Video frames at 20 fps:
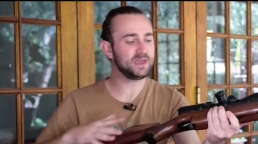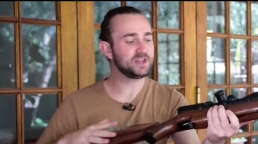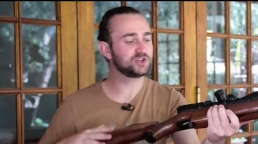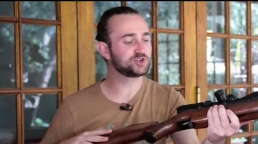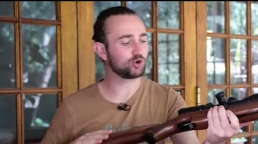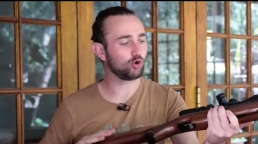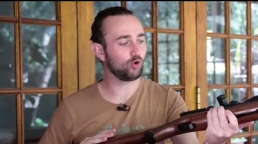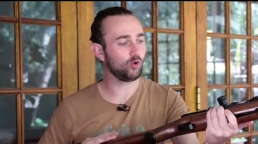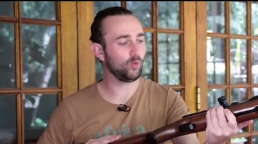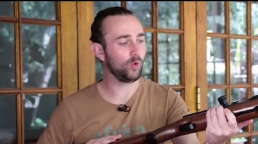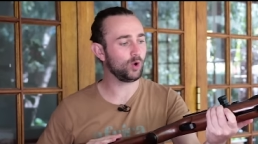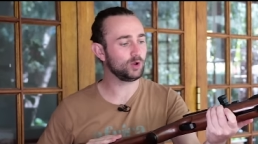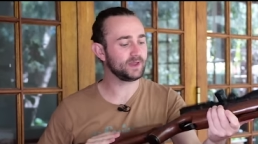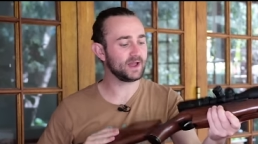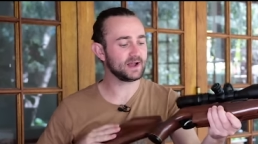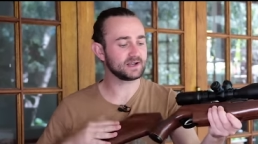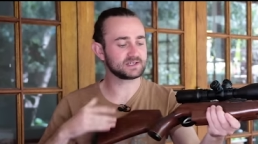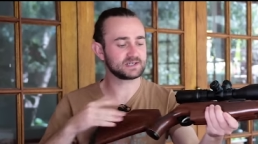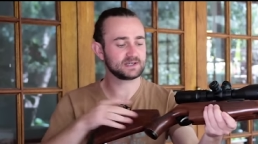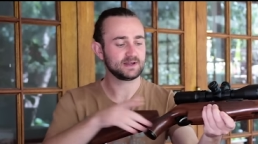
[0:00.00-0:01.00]
beech or
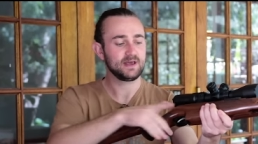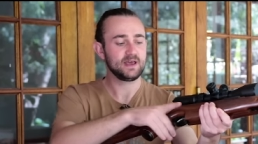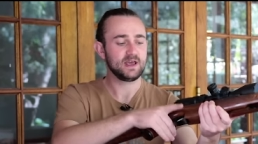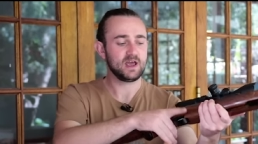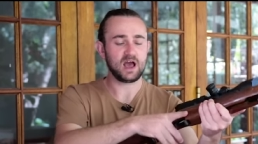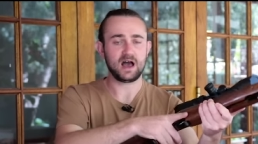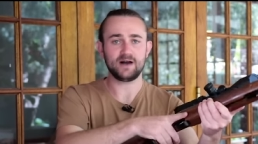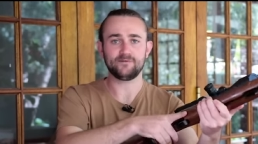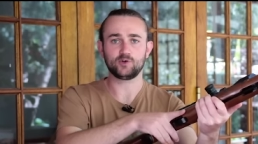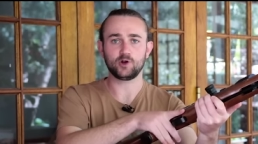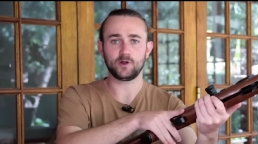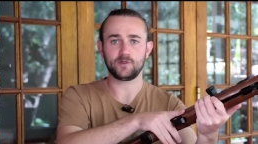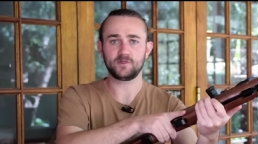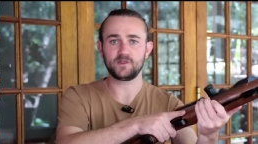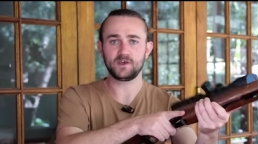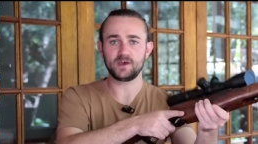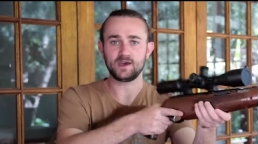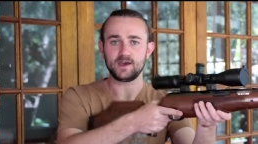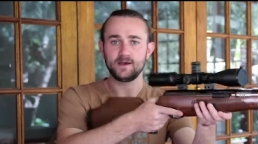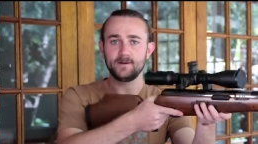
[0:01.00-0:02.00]
walnut. I've got
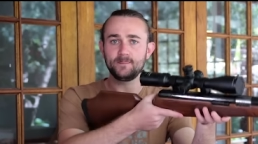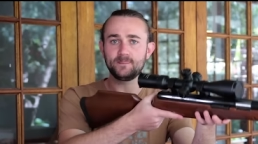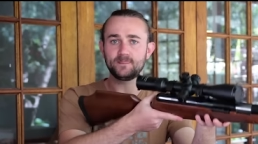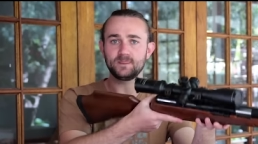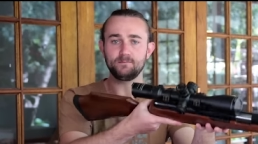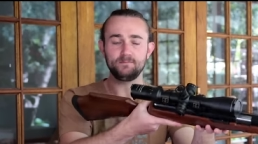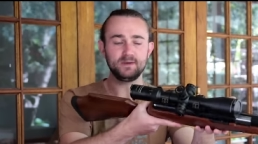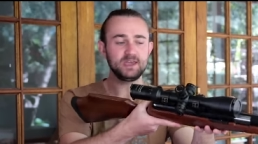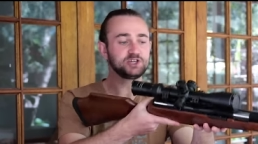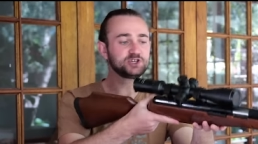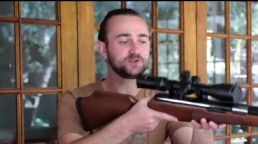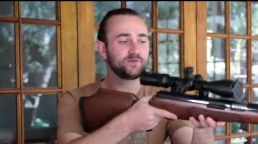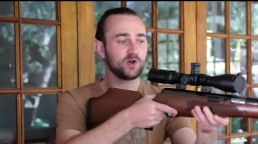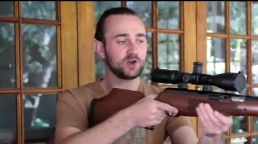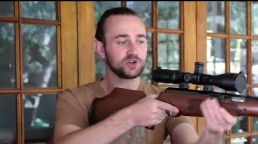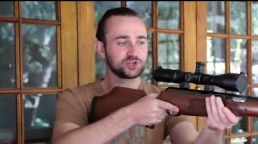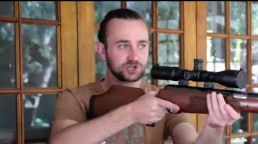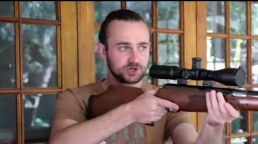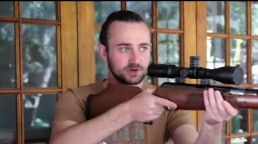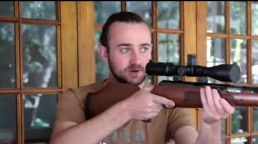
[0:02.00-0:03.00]
the beech
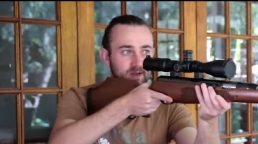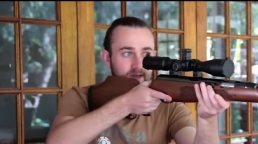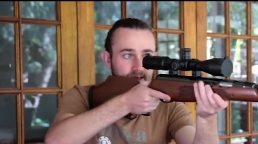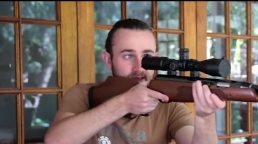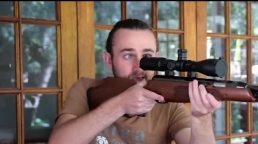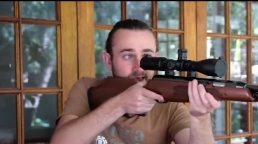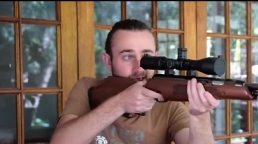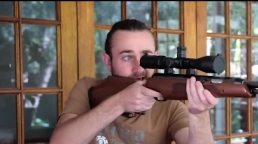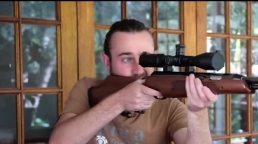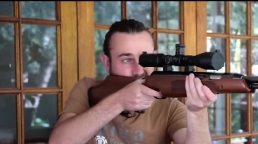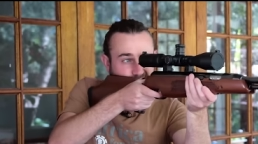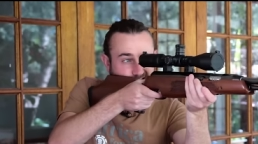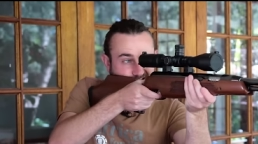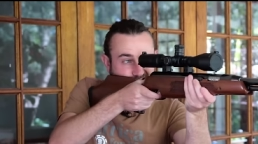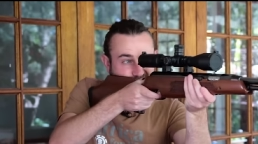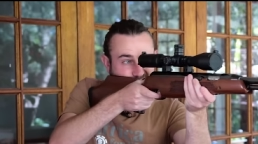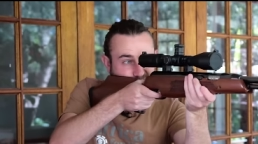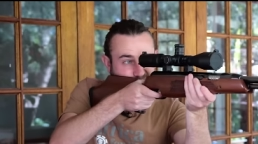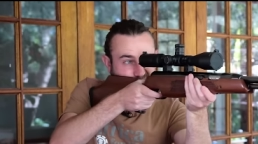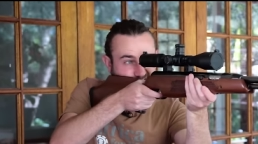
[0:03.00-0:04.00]
version, and
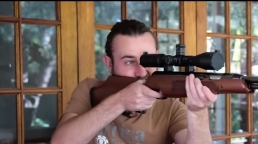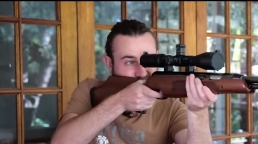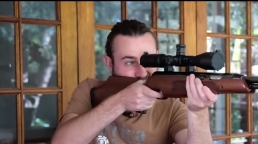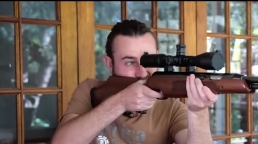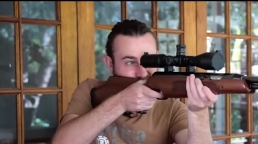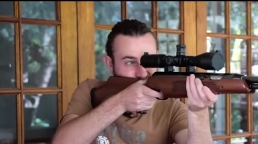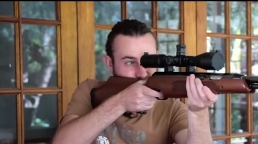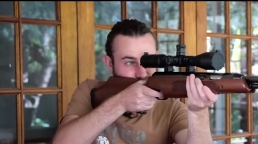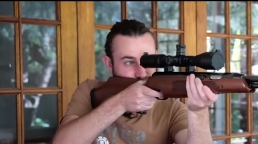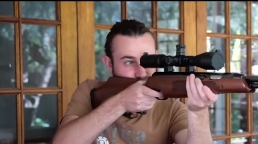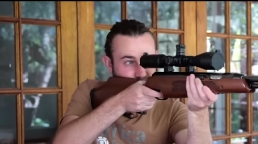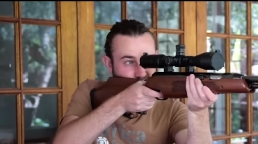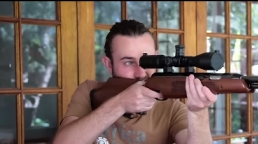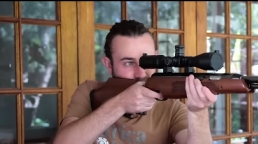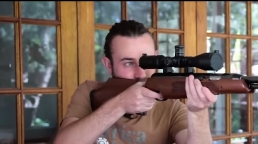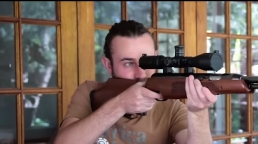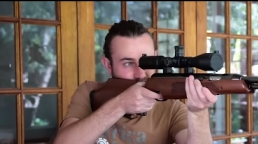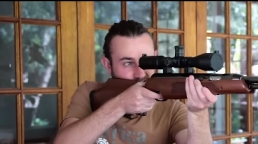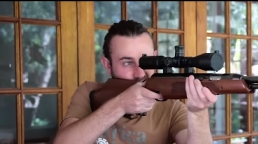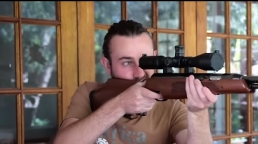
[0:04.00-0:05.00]
it feels
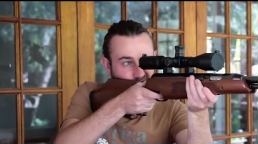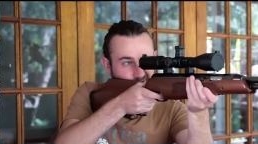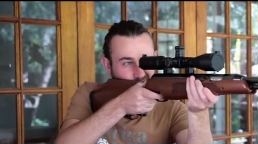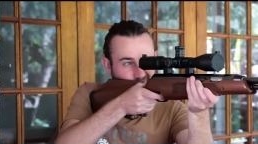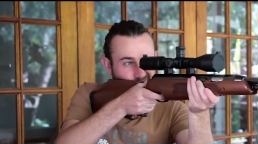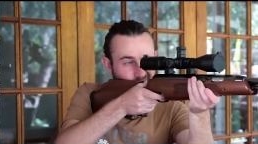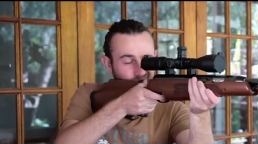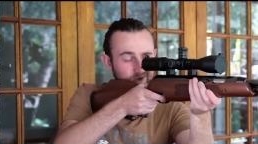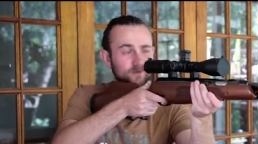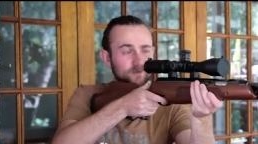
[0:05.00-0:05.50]
really good.